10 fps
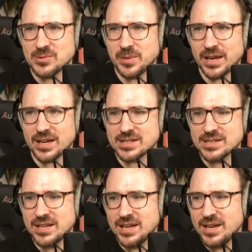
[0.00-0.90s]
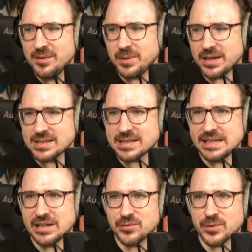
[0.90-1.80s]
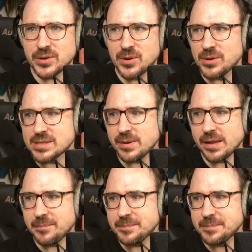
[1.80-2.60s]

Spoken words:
make it clear for you as well.